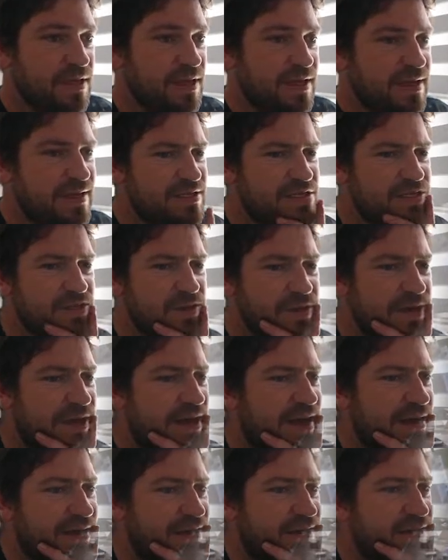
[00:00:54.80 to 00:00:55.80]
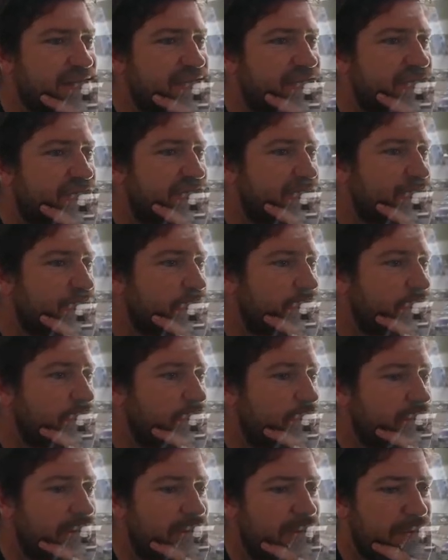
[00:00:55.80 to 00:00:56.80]
It's sort of like the
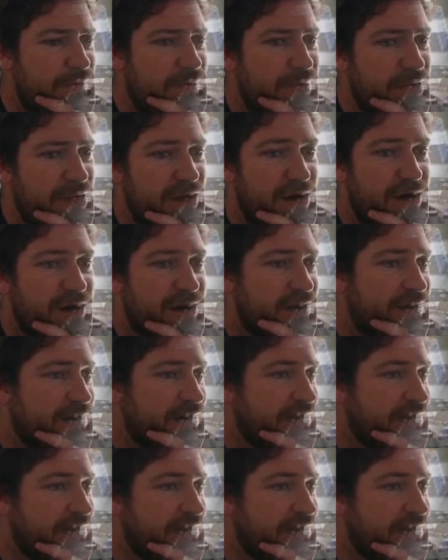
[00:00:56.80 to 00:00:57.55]
school block.